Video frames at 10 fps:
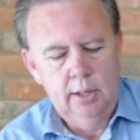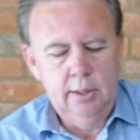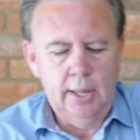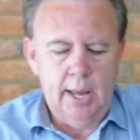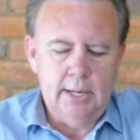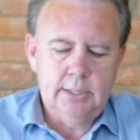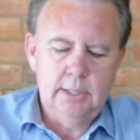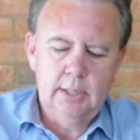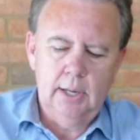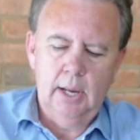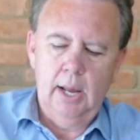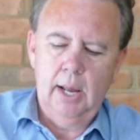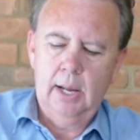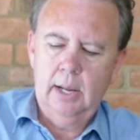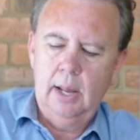that
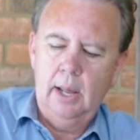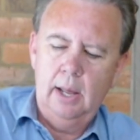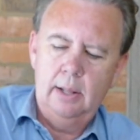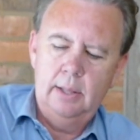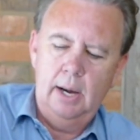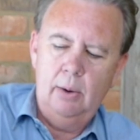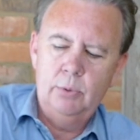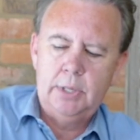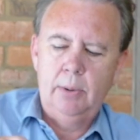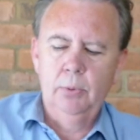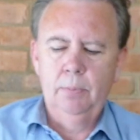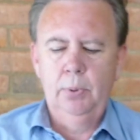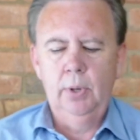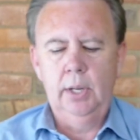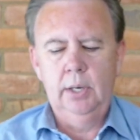I was able to
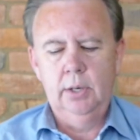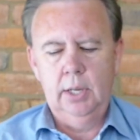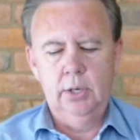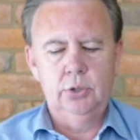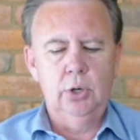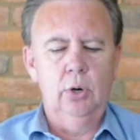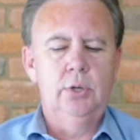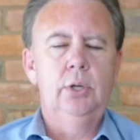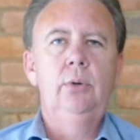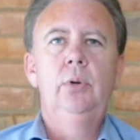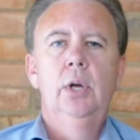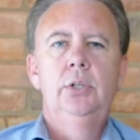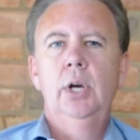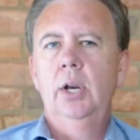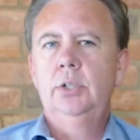put in the jar too.
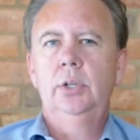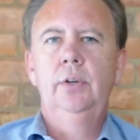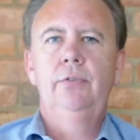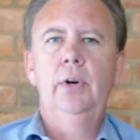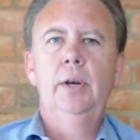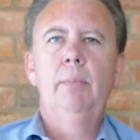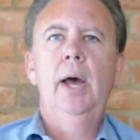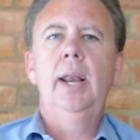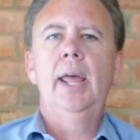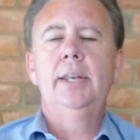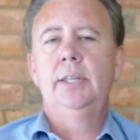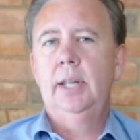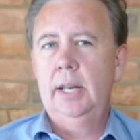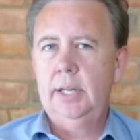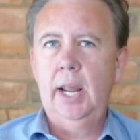Johnny's a good friend of mine,
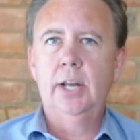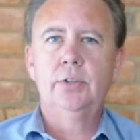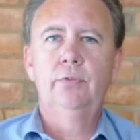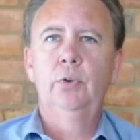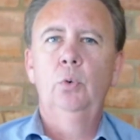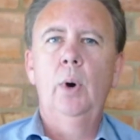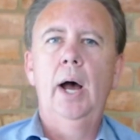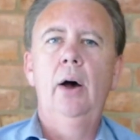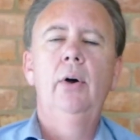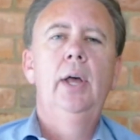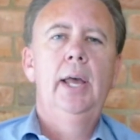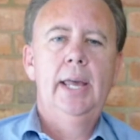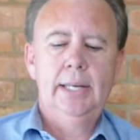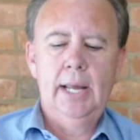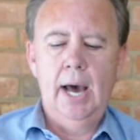had cancer for a while,
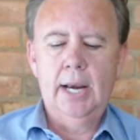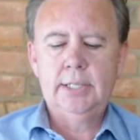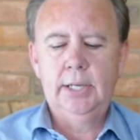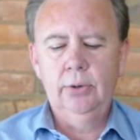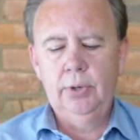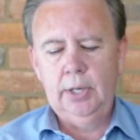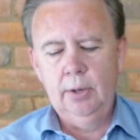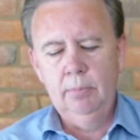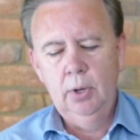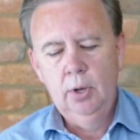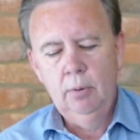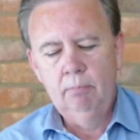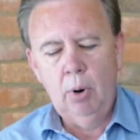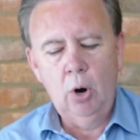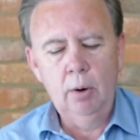and God has healed him.
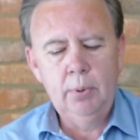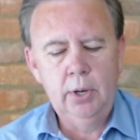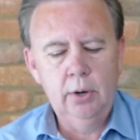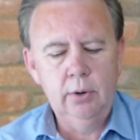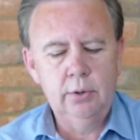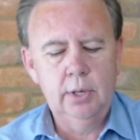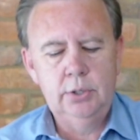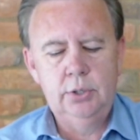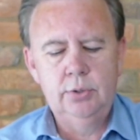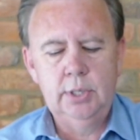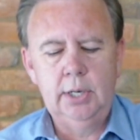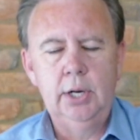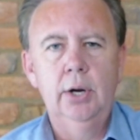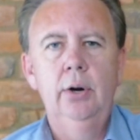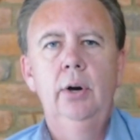Barb here that you see
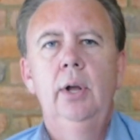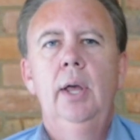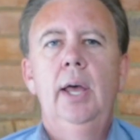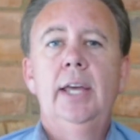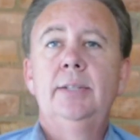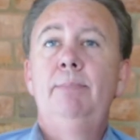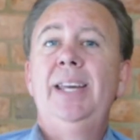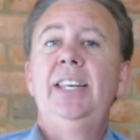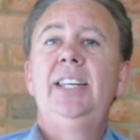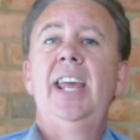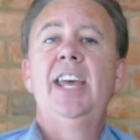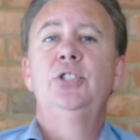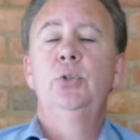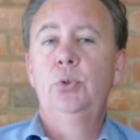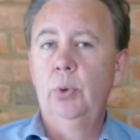here has beaten
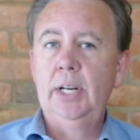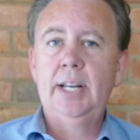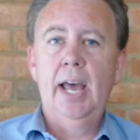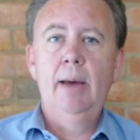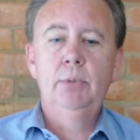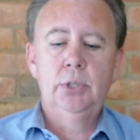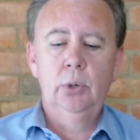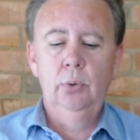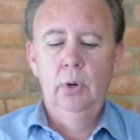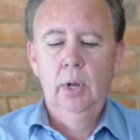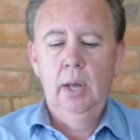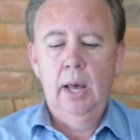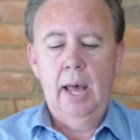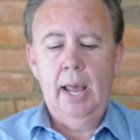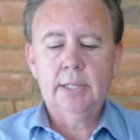cancer 3 times, so
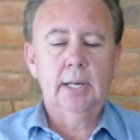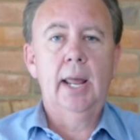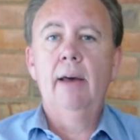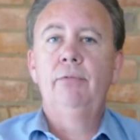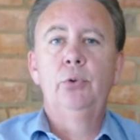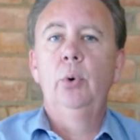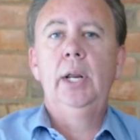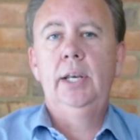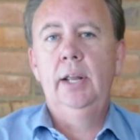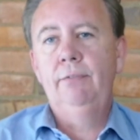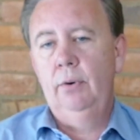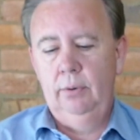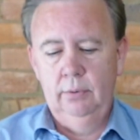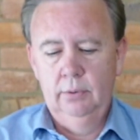I actually have 3 different